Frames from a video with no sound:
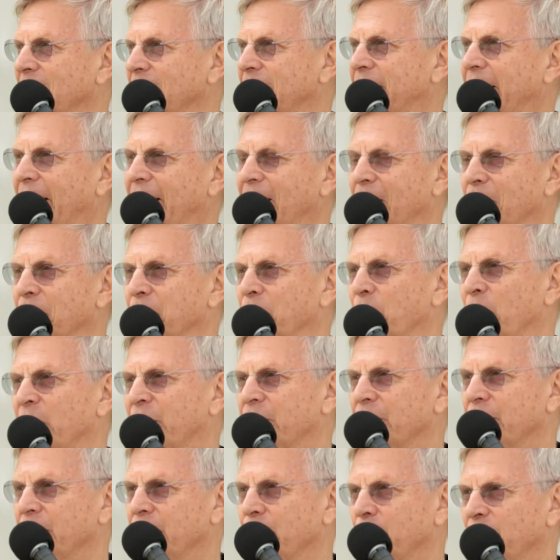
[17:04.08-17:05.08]
Callum, we
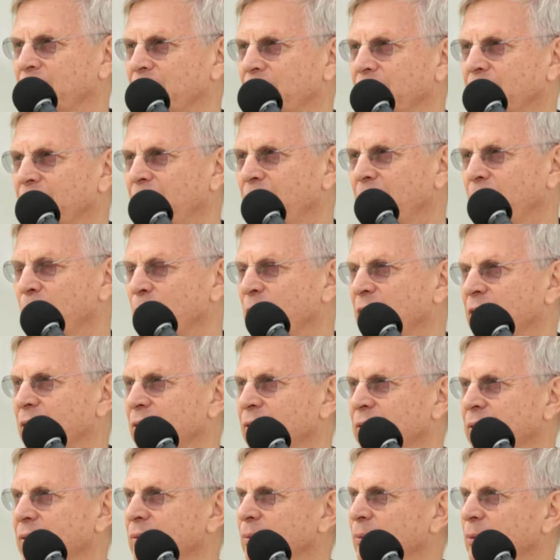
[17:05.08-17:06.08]
can go and we
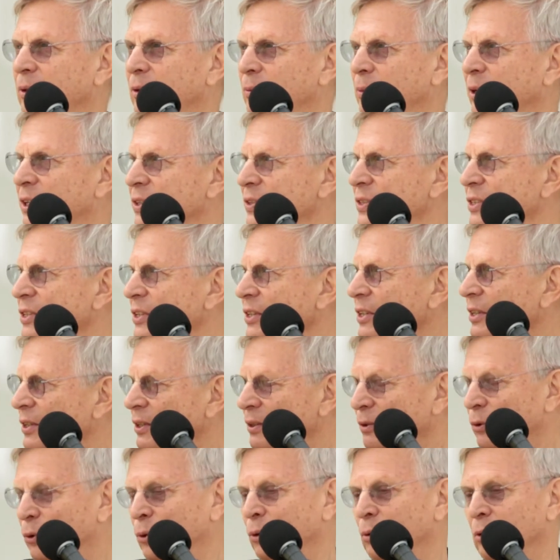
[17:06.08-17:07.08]
can see
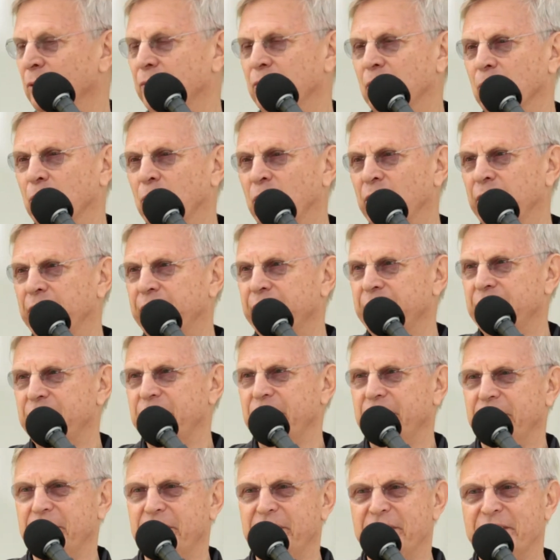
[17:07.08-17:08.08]
all of the work.
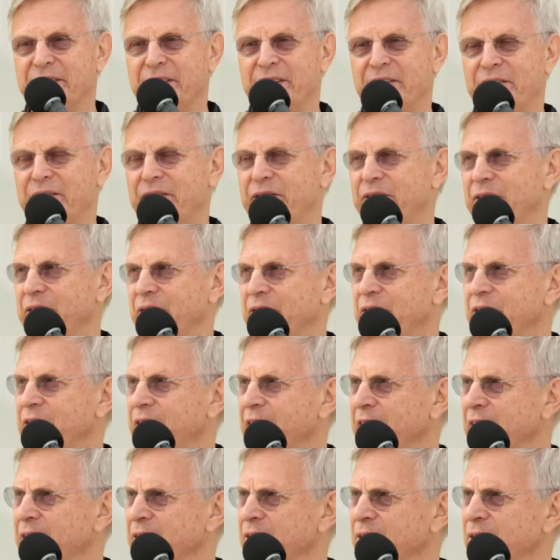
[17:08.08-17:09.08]
It exists. It
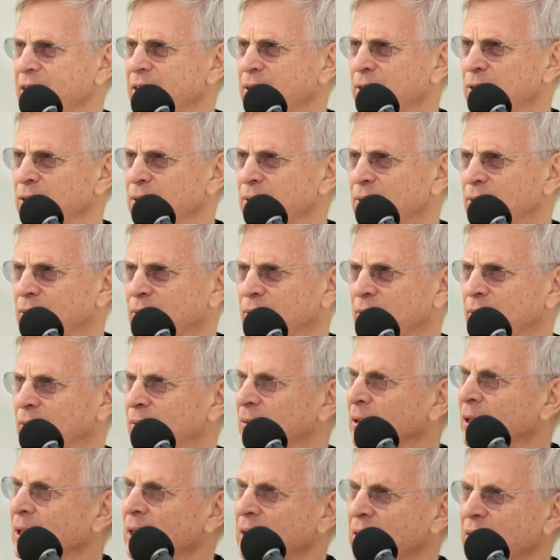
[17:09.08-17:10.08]
stands there. You can
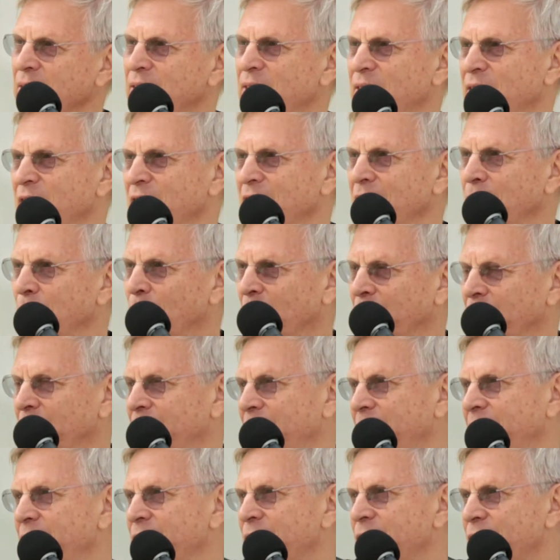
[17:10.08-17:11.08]
see what
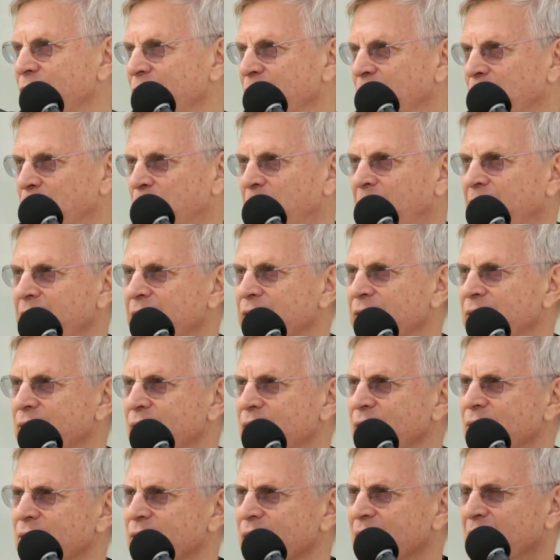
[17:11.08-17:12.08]
the history of the practice
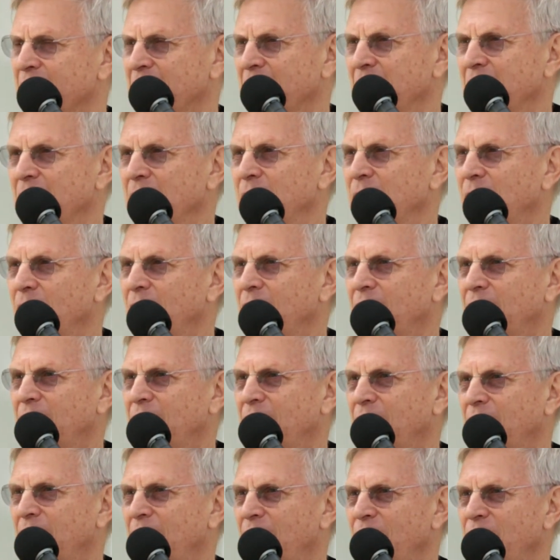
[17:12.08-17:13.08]
is.
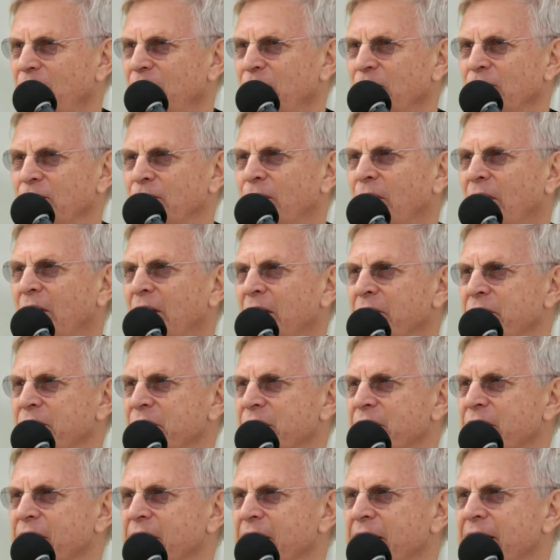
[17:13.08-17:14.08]
How do you
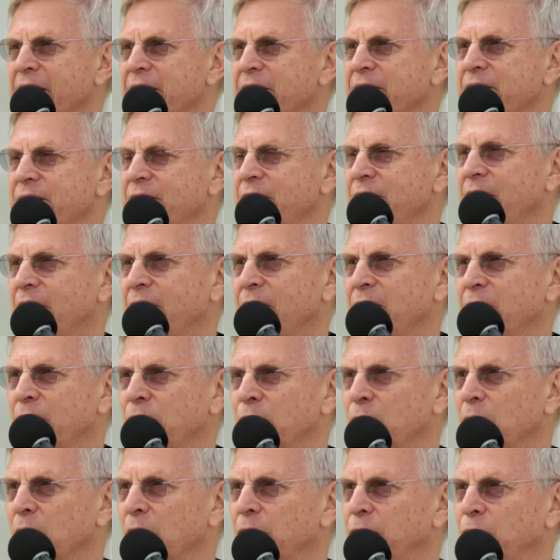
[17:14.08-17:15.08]
harvest a legacy out of
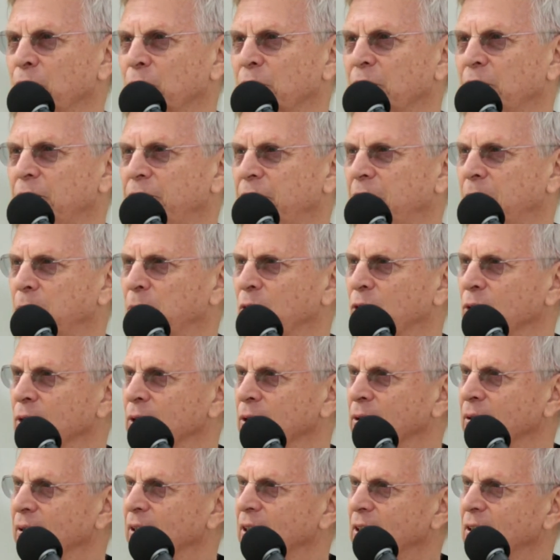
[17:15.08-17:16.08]
all of your
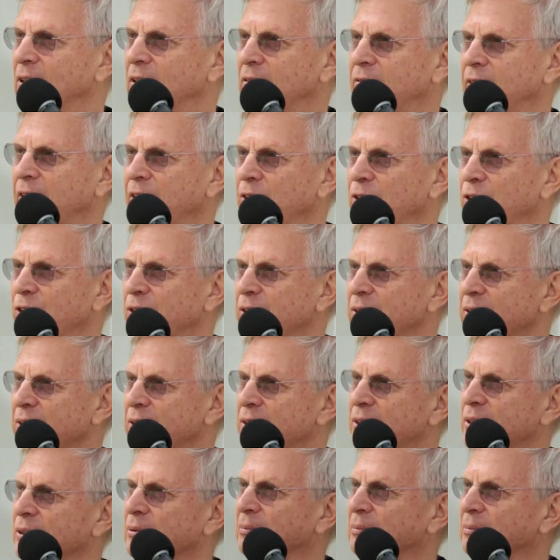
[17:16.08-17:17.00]
ephemeral interventions?